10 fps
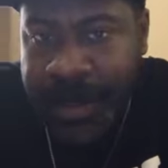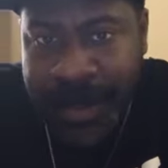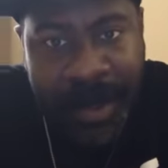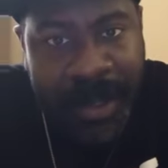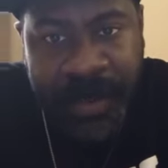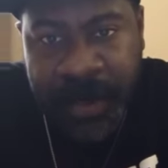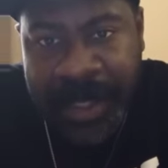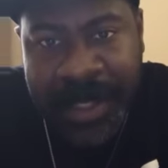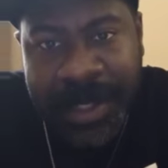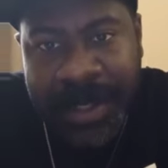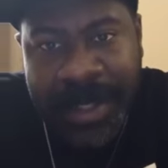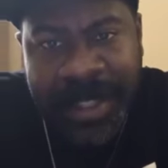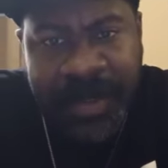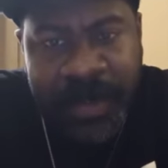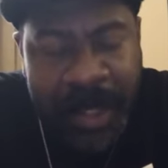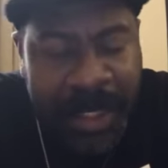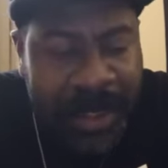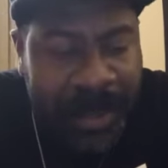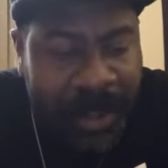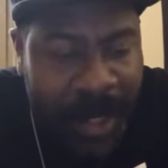Cigars are really good. It's
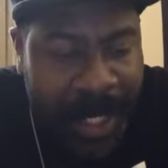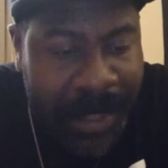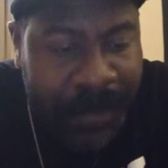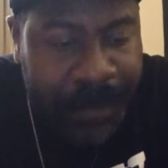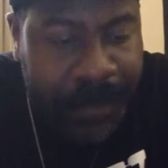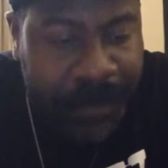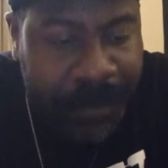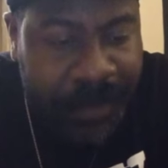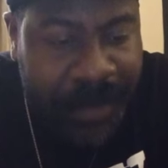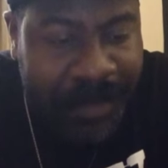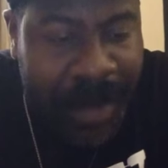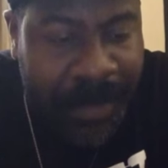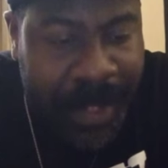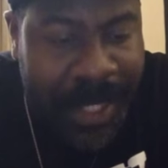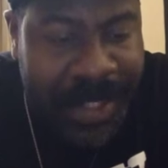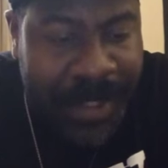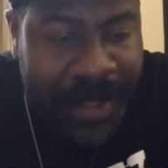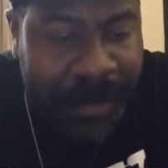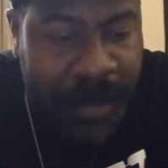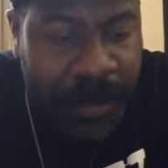really a great
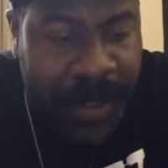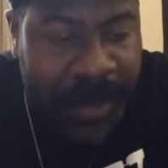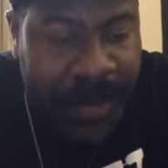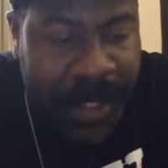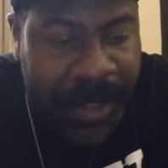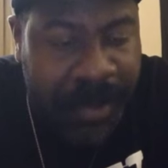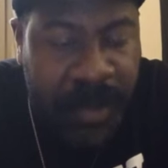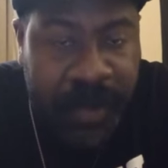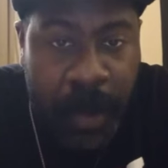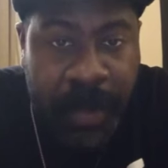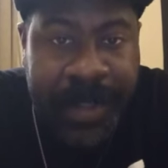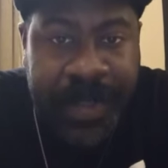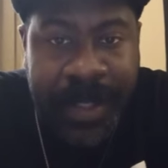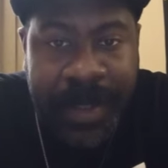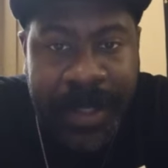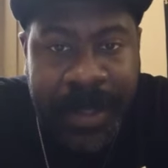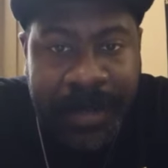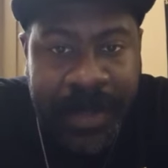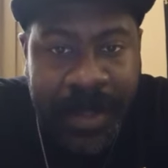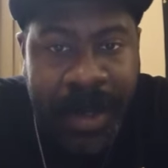foundation if you want to get into smoking
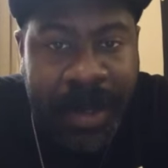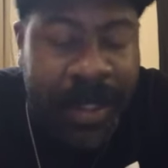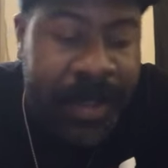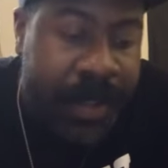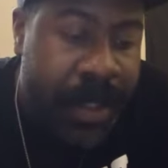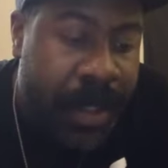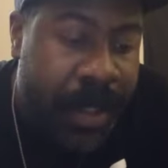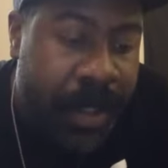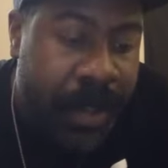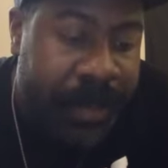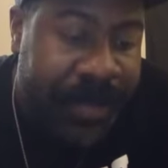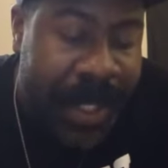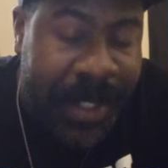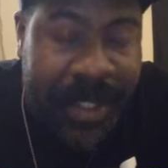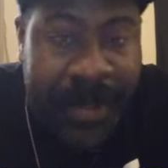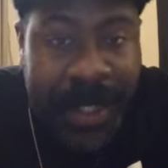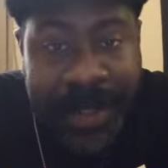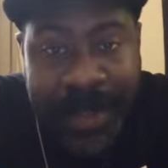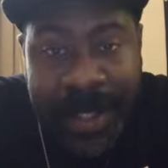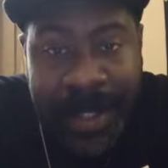cigars with San
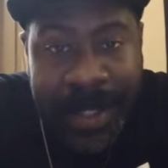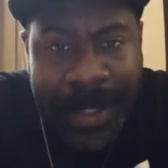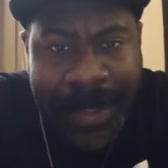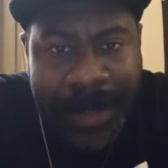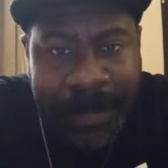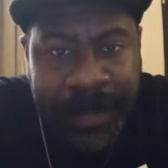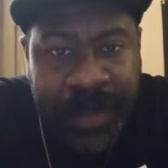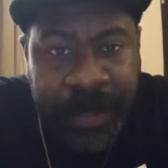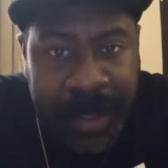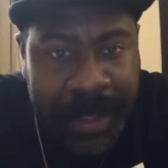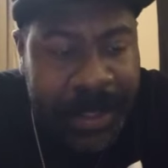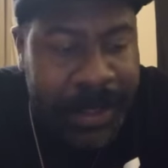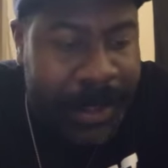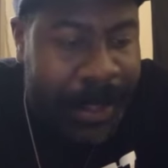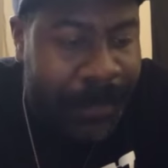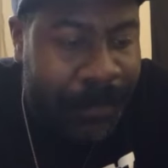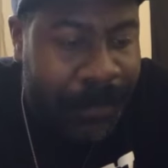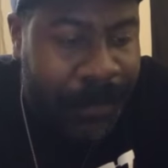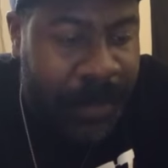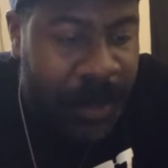Andreas in it. It's really good.
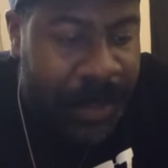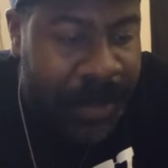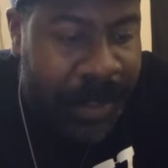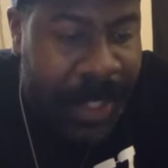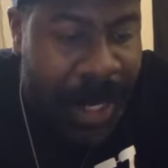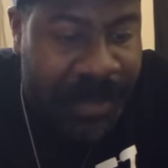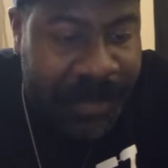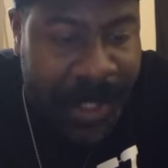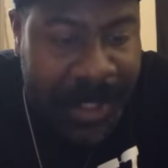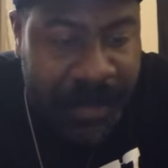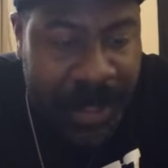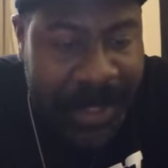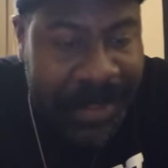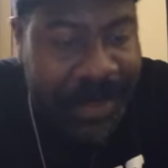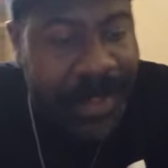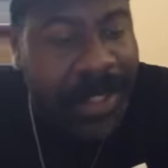Really good account of San Andreas.